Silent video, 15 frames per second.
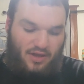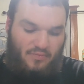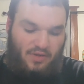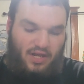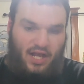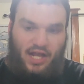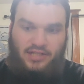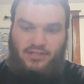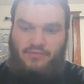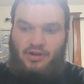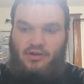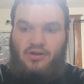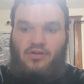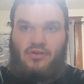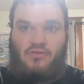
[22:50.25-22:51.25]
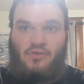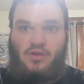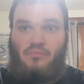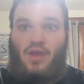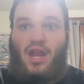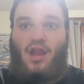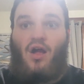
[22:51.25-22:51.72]
Because if they're going to
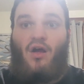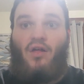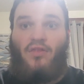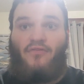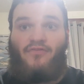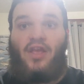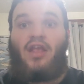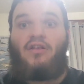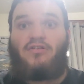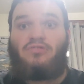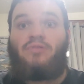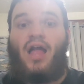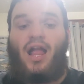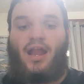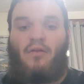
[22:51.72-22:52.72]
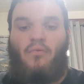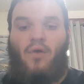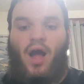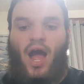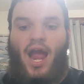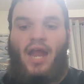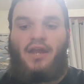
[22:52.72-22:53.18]
remake all the figures black and
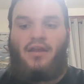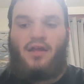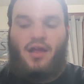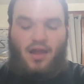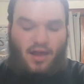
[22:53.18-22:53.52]
white,